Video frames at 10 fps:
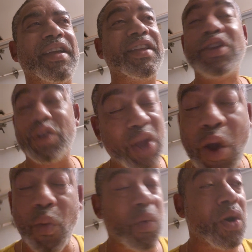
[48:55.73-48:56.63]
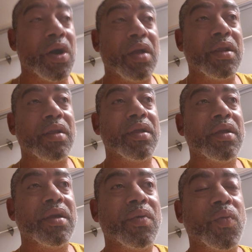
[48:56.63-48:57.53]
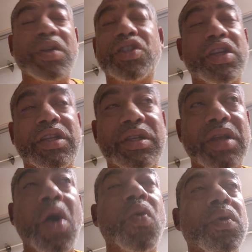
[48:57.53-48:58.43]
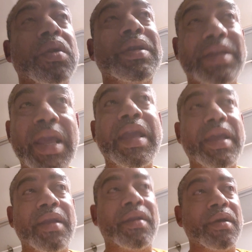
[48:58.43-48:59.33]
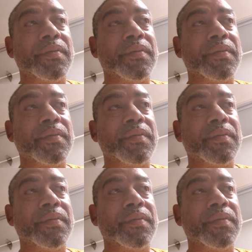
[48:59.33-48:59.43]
you don't want, what you don't need,